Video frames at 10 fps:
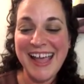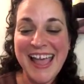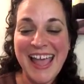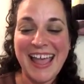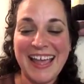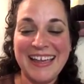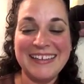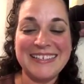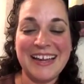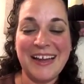
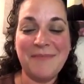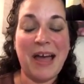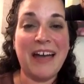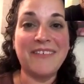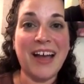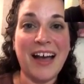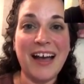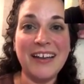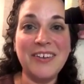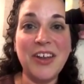And I've
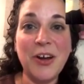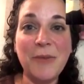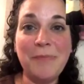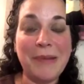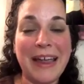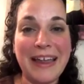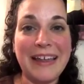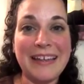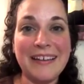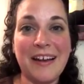got no bake.